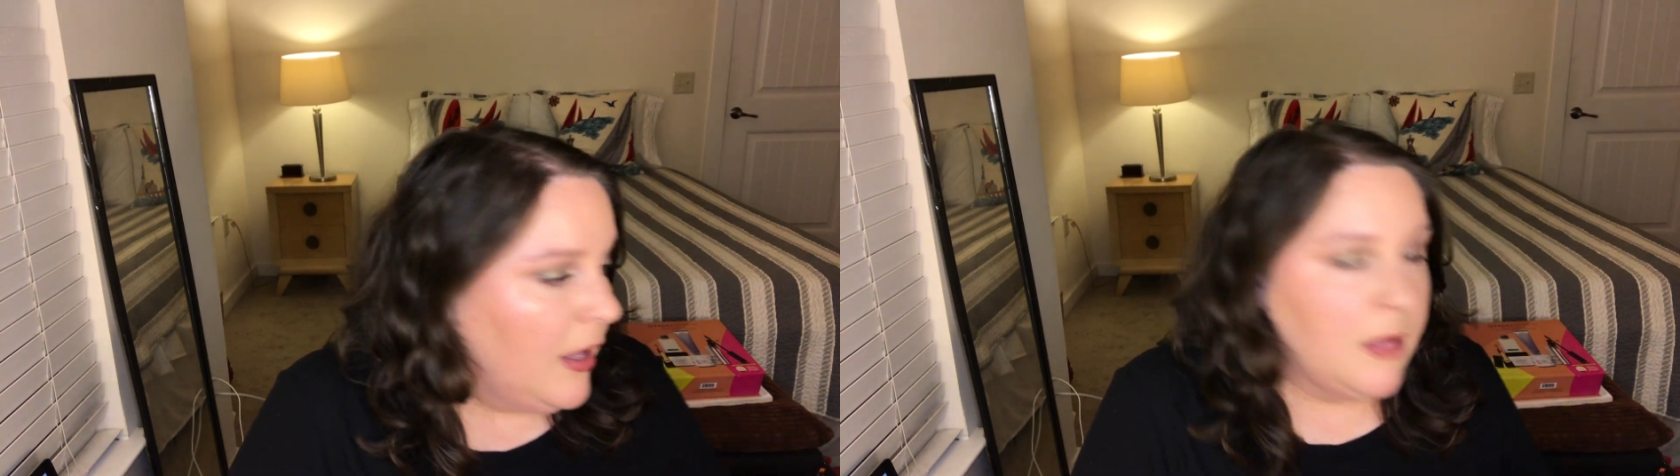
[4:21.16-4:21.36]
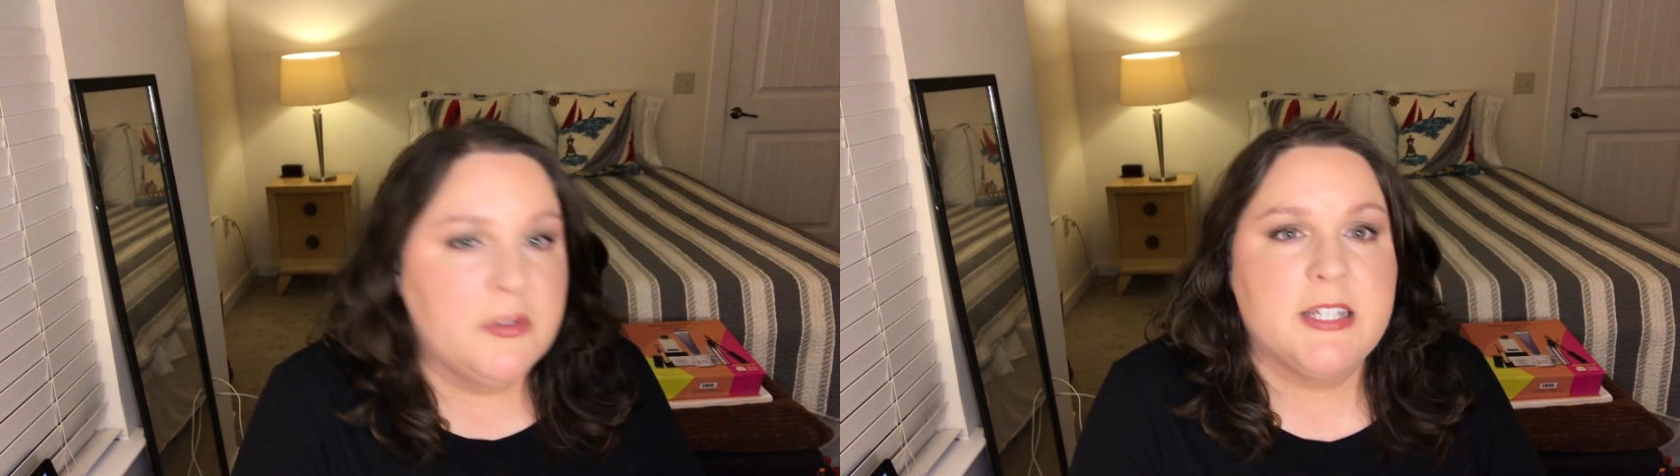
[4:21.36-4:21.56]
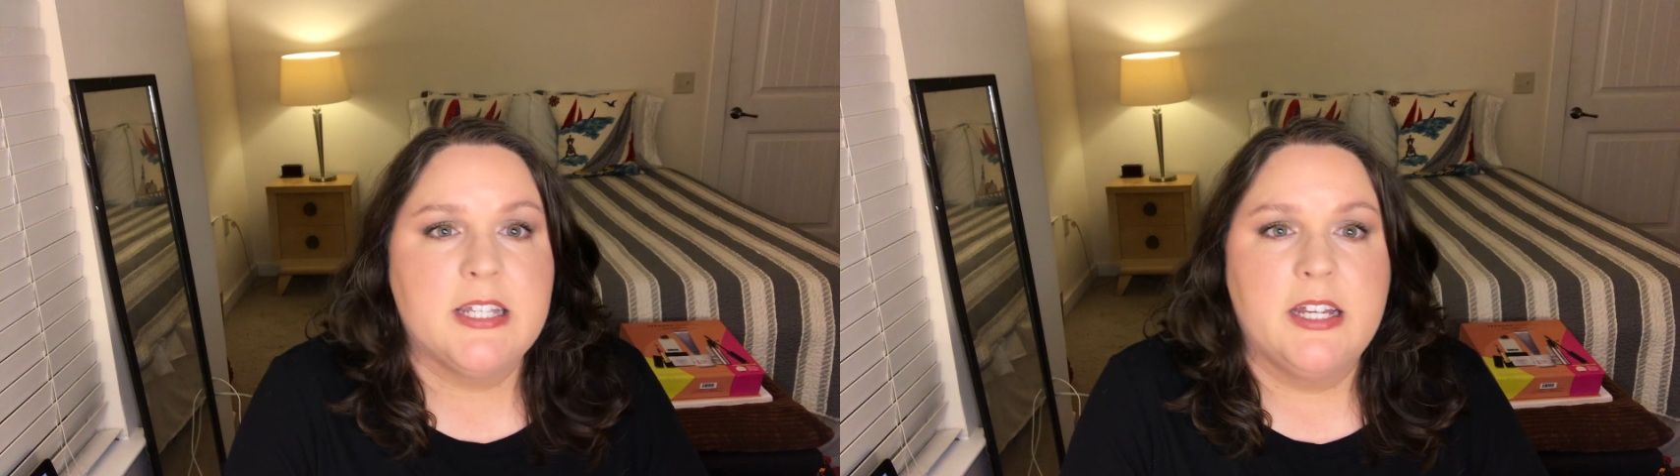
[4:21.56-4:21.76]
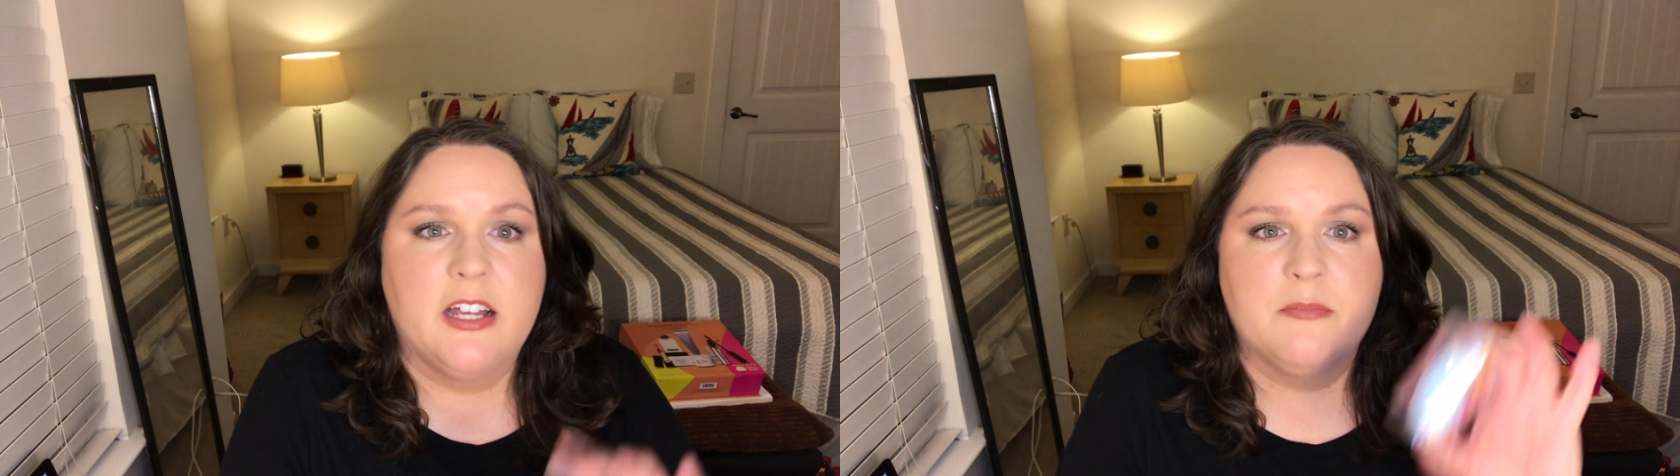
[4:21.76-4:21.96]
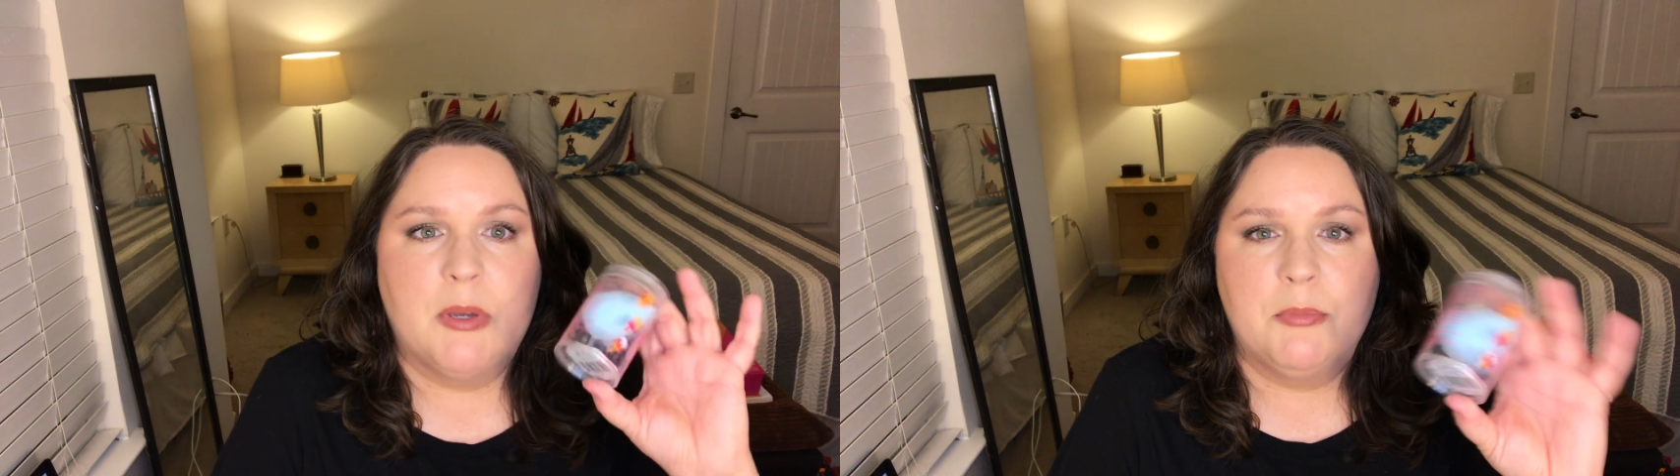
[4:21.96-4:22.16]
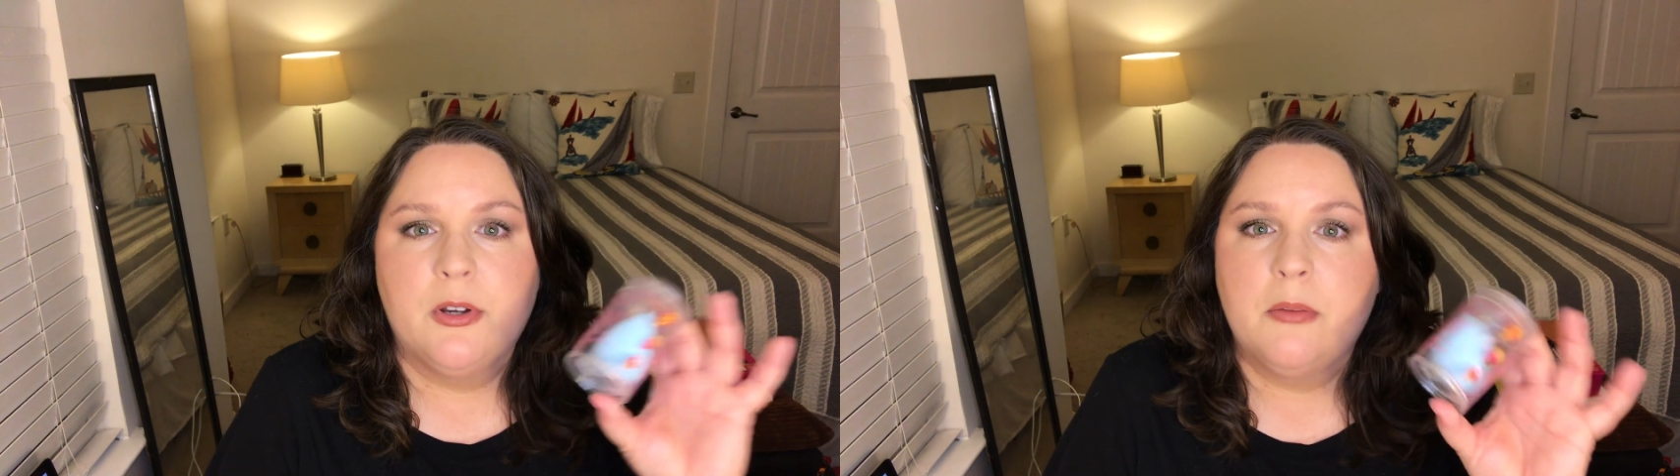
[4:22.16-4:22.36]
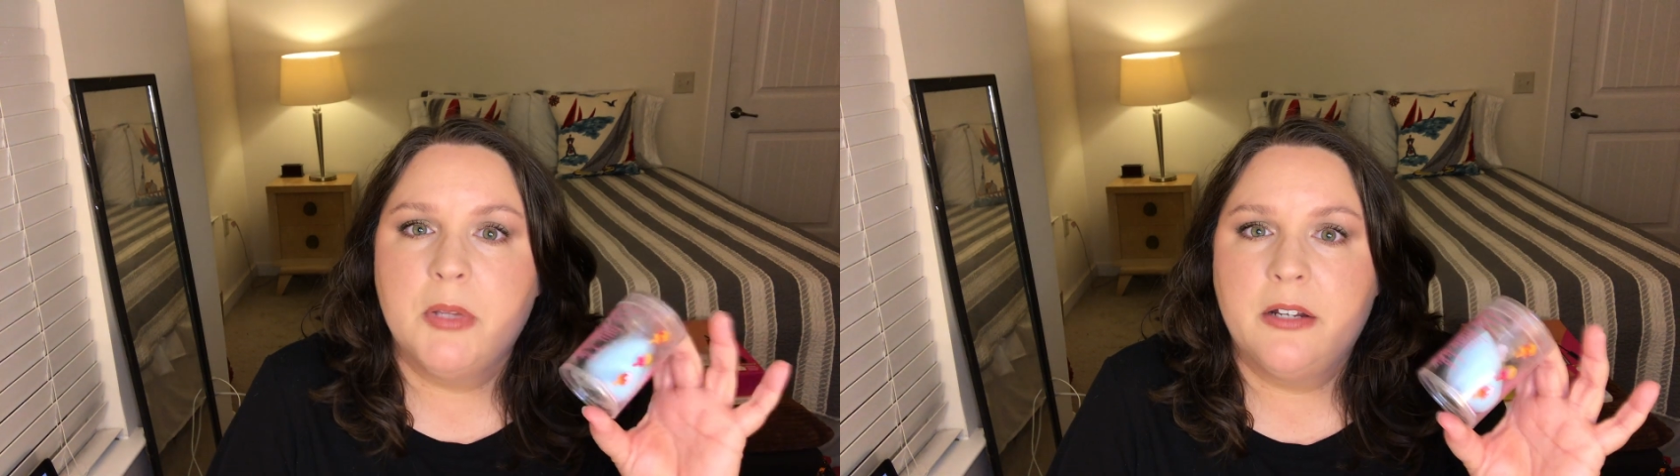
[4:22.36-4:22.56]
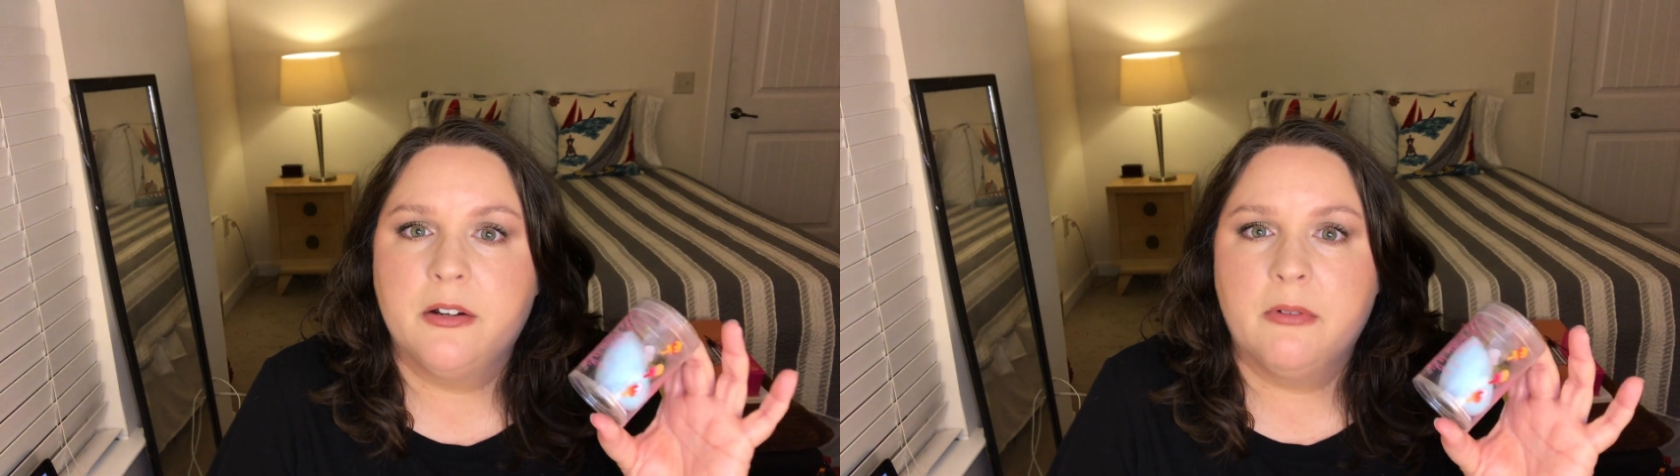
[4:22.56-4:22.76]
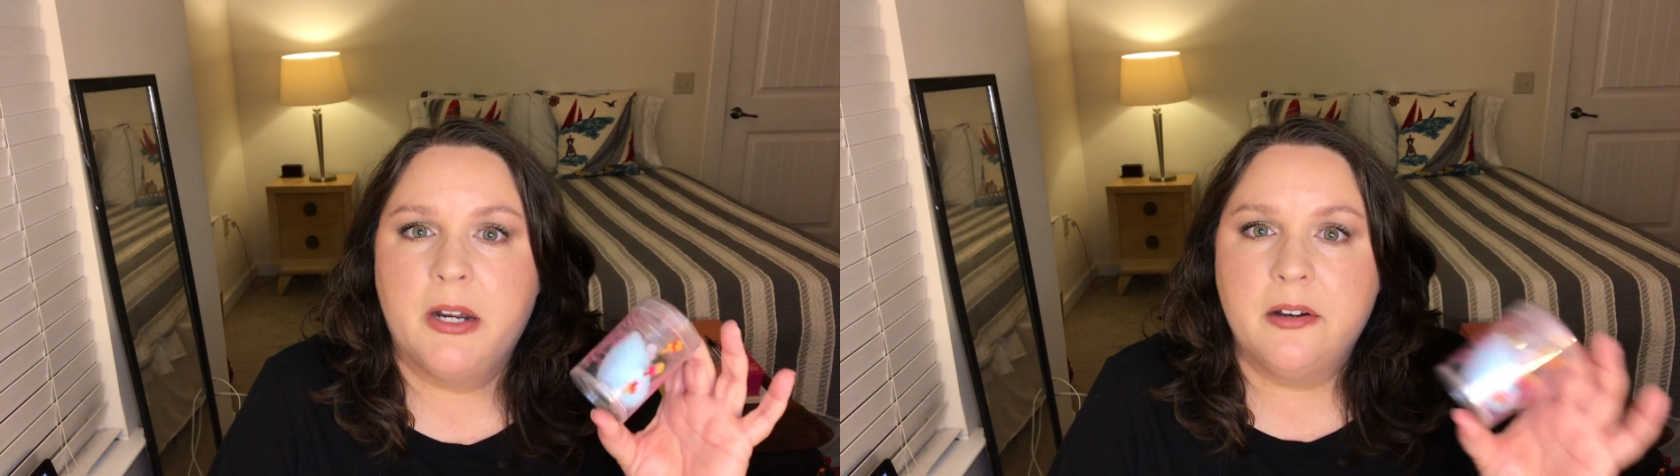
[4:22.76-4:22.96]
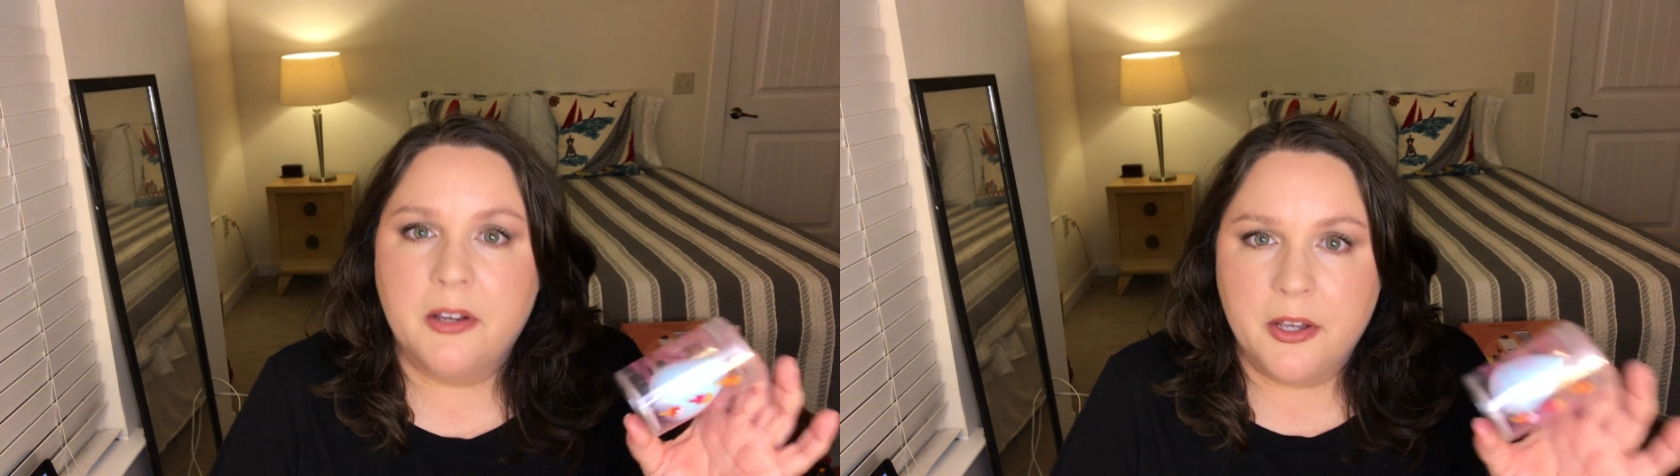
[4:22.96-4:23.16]
Obviously, I have my beauty blender
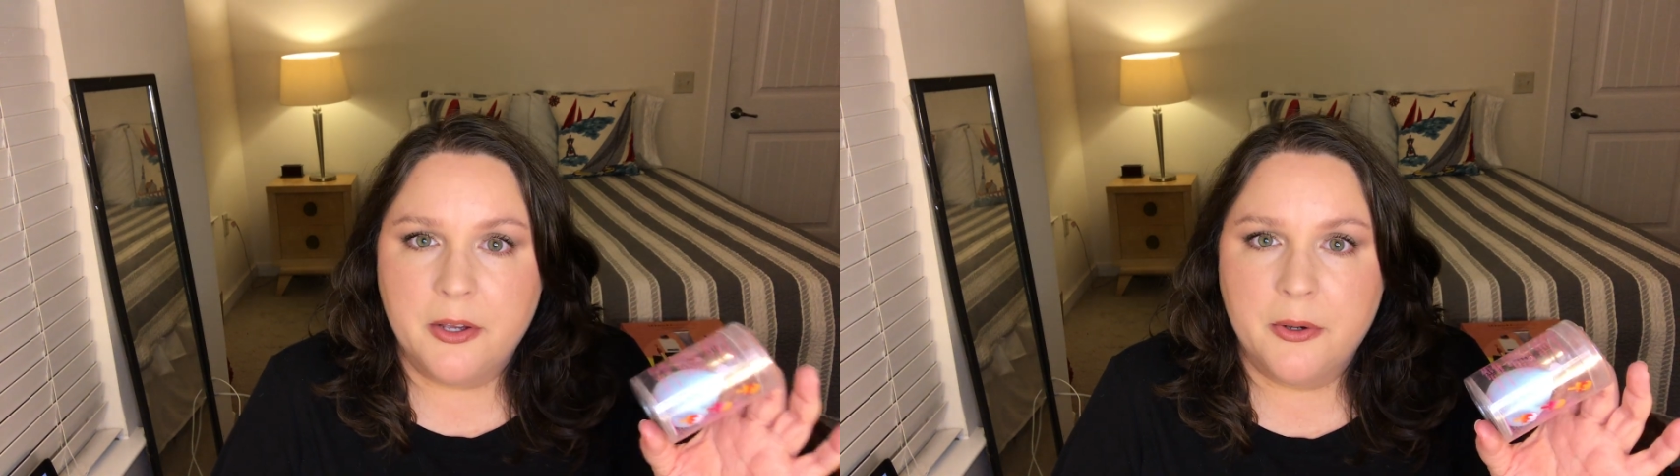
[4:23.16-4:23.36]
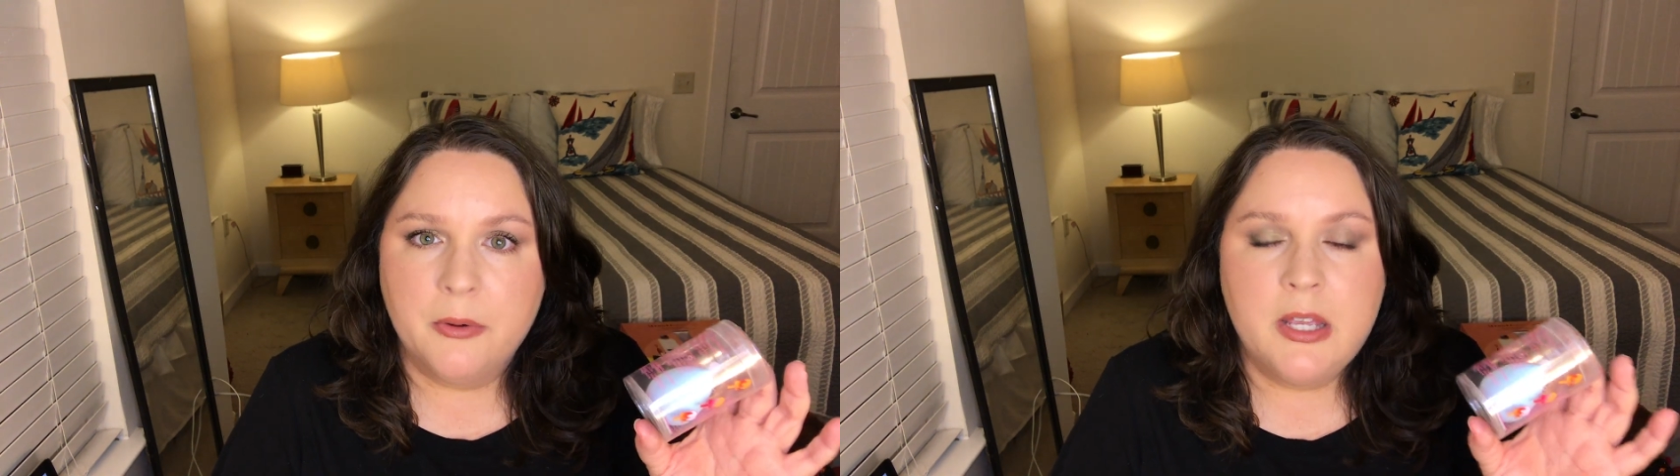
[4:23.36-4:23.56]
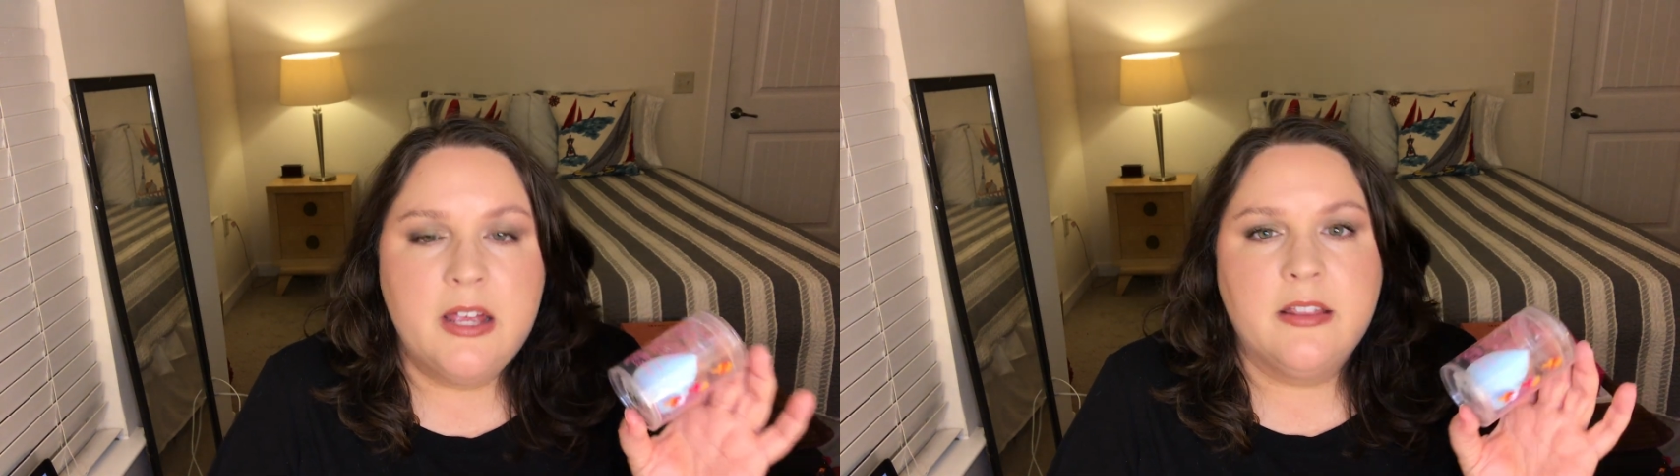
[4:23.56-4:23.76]
ready to go.